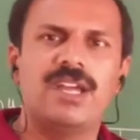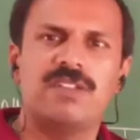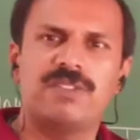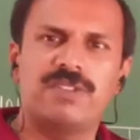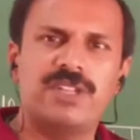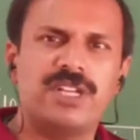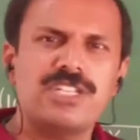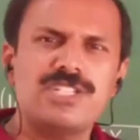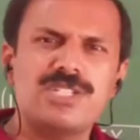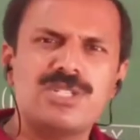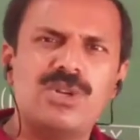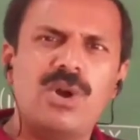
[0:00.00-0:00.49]

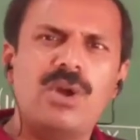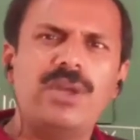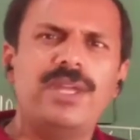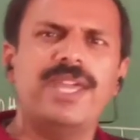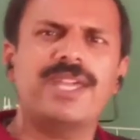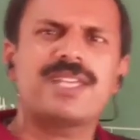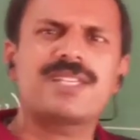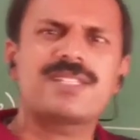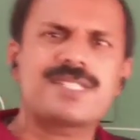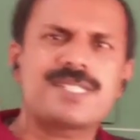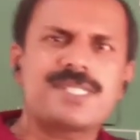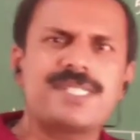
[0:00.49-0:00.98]
There is no
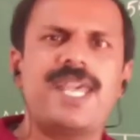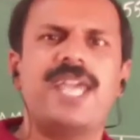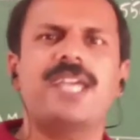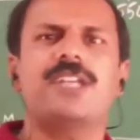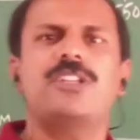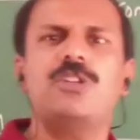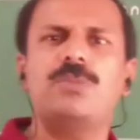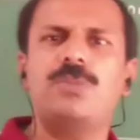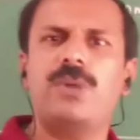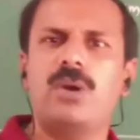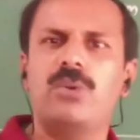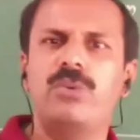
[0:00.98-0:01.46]

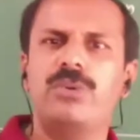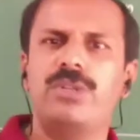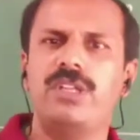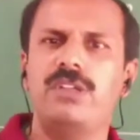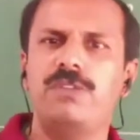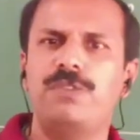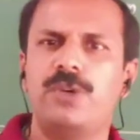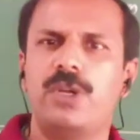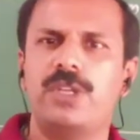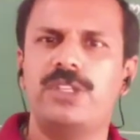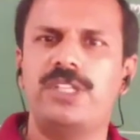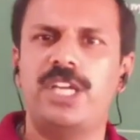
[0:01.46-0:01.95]
exact
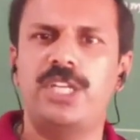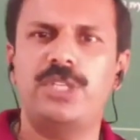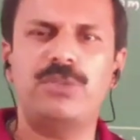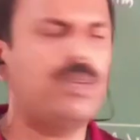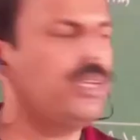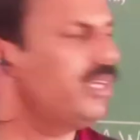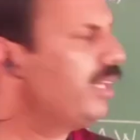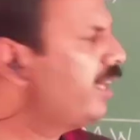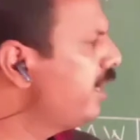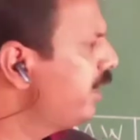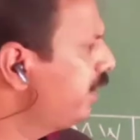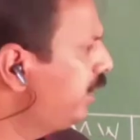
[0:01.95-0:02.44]
boundary for that
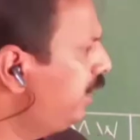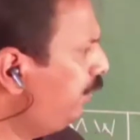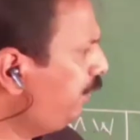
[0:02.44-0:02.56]
one.